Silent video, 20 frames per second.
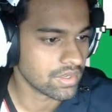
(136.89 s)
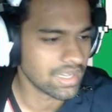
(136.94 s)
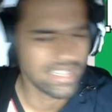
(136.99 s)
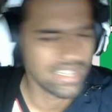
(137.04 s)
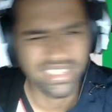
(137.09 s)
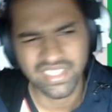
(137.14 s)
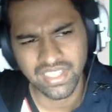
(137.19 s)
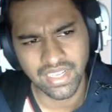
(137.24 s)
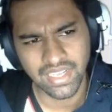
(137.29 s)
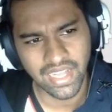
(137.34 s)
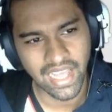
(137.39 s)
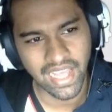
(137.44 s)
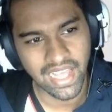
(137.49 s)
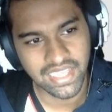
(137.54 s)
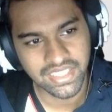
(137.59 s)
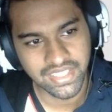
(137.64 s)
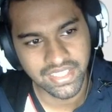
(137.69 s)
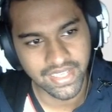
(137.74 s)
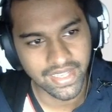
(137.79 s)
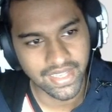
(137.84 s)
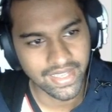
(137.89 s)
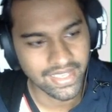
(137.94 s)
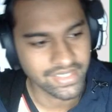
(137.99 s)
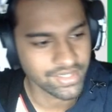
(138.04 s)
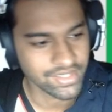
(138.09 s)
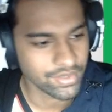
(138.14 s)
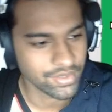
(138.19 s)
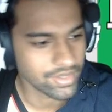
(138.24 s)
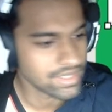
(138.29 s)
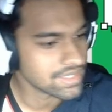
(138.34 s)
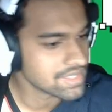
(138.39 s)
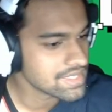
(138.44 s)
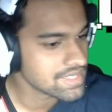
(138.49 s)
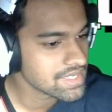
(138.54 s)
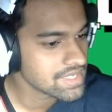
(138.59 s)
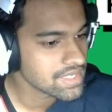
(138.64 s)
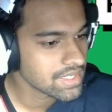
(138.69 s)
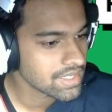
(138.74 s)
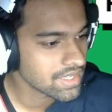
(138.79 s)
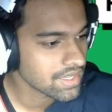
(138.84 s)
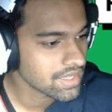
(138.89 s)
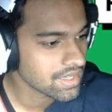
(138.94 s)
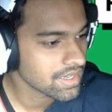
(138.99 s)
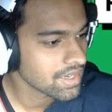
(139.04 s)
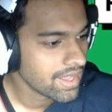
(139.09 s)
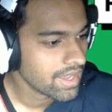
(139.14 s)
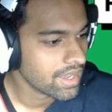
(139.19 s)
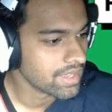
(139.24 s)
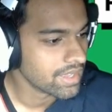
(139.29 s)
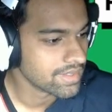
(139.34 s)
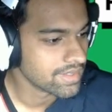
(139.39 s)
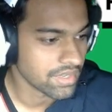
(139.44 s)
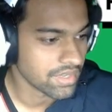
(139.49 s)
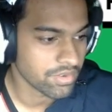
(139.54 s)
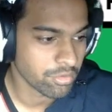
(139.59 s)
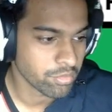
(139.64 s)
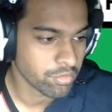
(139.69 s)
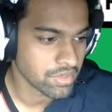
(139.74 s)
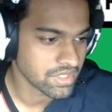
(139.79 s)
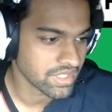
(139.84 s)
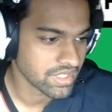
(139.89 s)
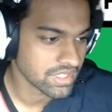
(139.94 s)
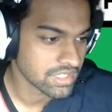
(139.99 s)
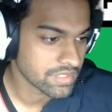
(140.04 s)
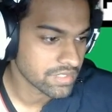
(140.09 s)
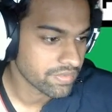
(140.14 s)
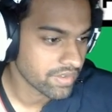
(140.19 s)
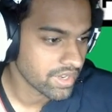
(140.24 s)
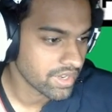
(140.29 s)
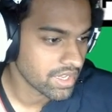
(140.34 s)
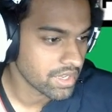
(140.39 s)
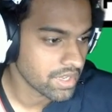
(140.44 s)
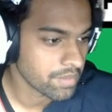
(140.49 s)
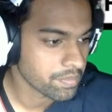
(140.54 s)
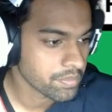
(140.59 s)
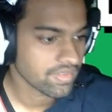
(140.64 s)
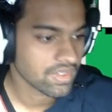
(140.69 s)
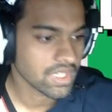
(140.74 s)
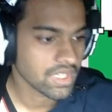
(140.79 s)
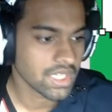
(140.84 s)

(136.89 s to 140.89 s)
a little hashtag as you can see here, that represents frame.